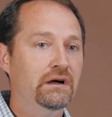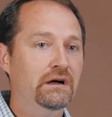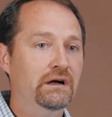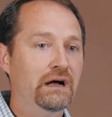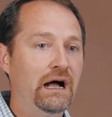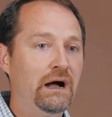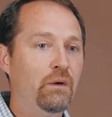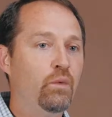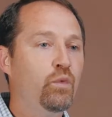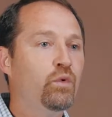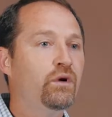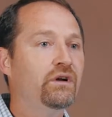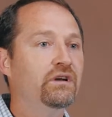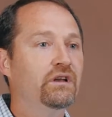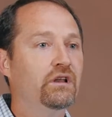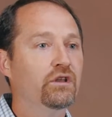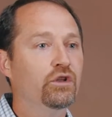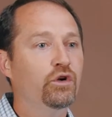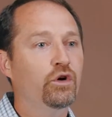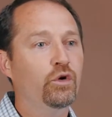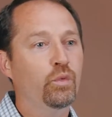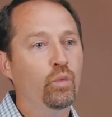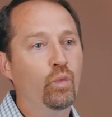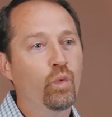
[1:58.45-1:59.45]
I wanted to
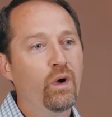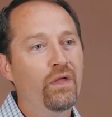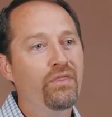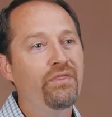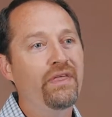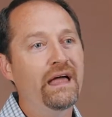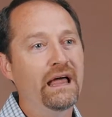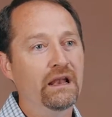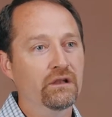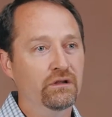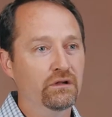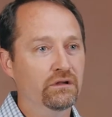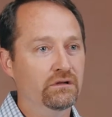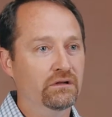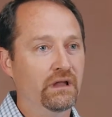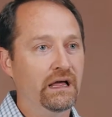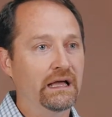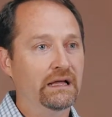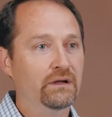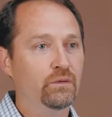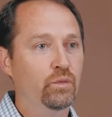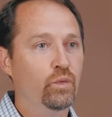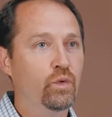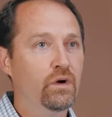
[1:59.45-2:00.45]
learn what that looked
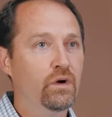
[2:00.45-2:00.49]
like,